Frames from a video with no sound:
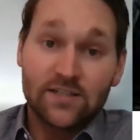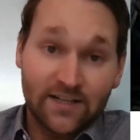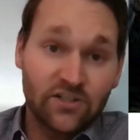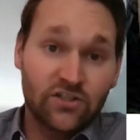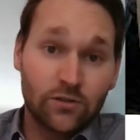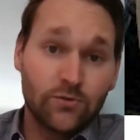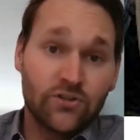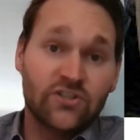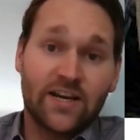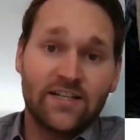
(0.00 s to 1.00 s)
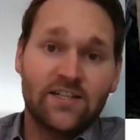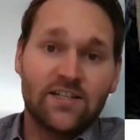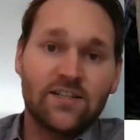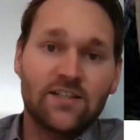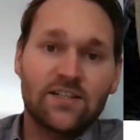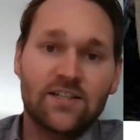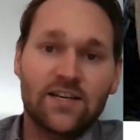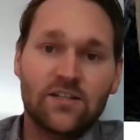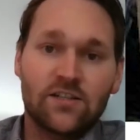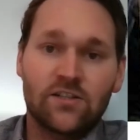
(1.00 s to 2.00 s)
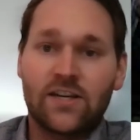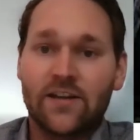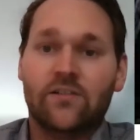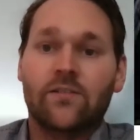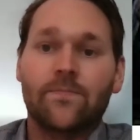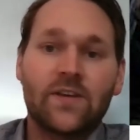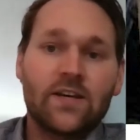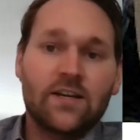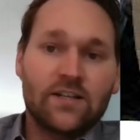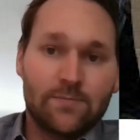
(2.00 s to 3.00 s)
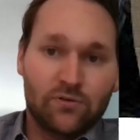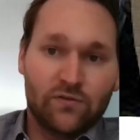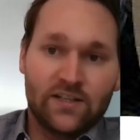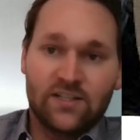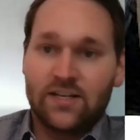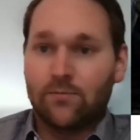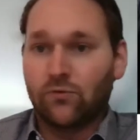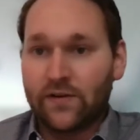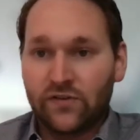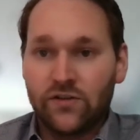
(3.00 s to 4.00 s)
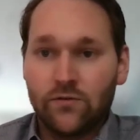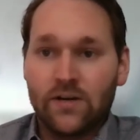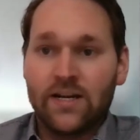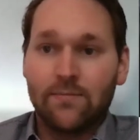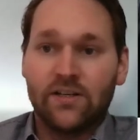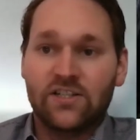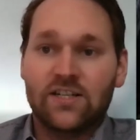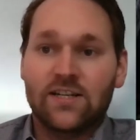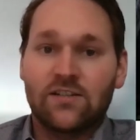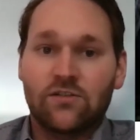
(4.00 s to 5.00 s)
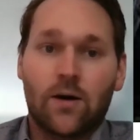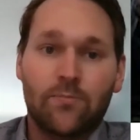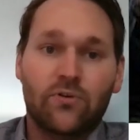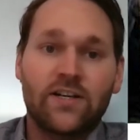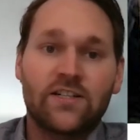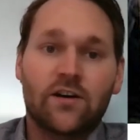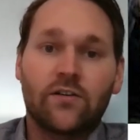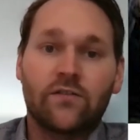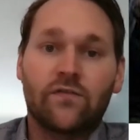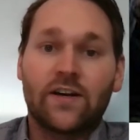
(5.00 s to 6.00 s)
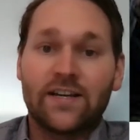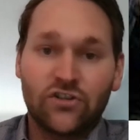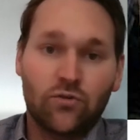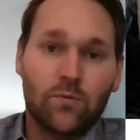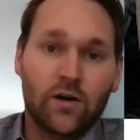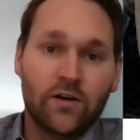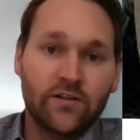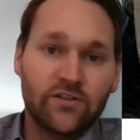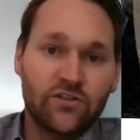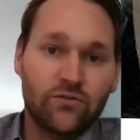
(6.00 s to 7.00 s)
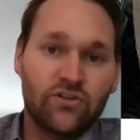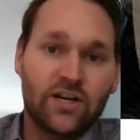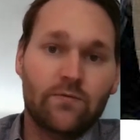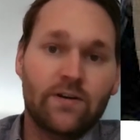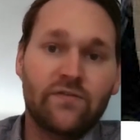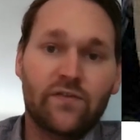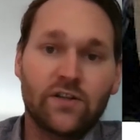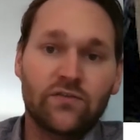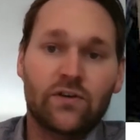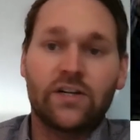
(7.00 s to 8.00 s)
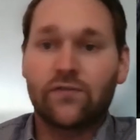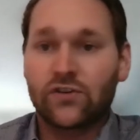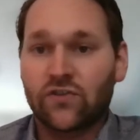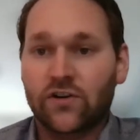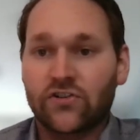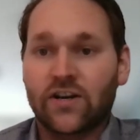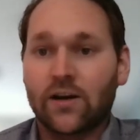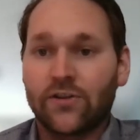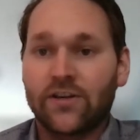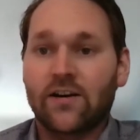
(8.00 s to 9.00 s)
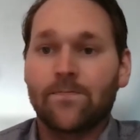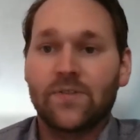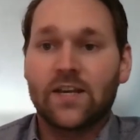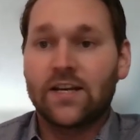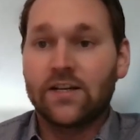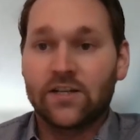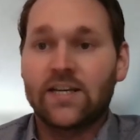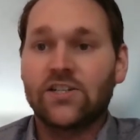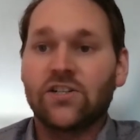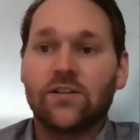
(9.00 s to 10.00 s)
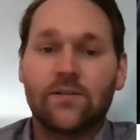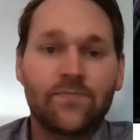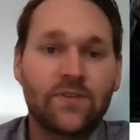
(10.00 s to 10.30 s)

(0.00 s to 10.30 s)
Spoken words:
Taxes glue societies and states together. They provide stable revenue, enabling states to operate on financial markets to generate funds for infrastructure, healthcare, and education.